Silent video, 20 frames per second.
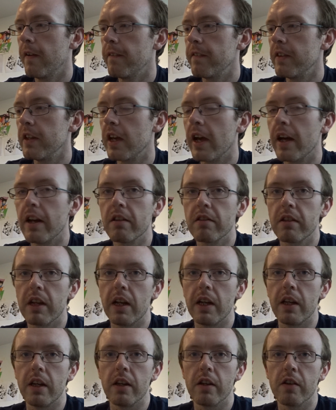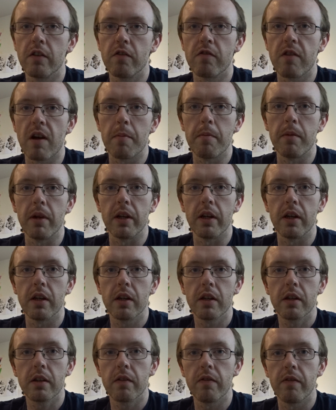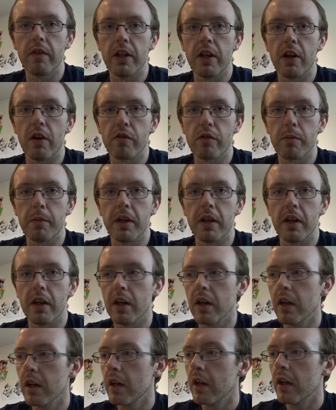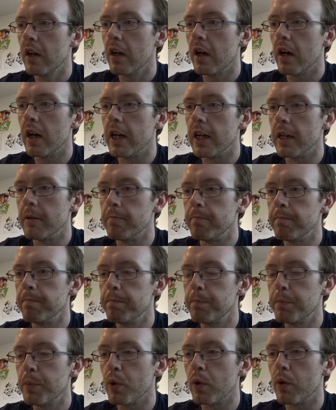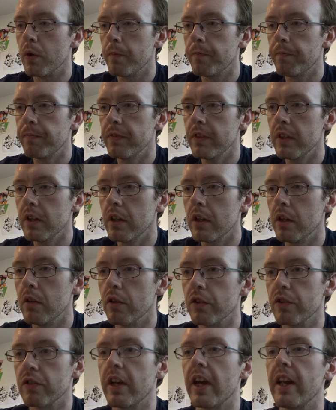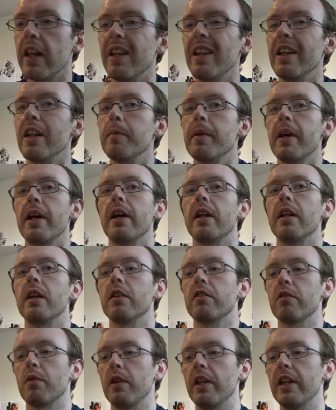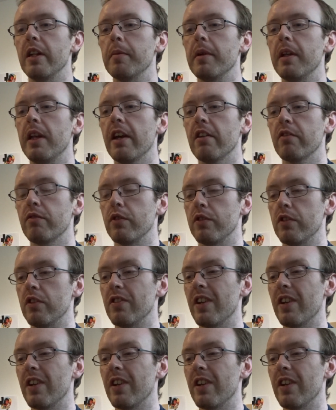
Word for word: you're getting a slightly rambly video from me here, but you're also getting it a little bit early, so a little bit less footage.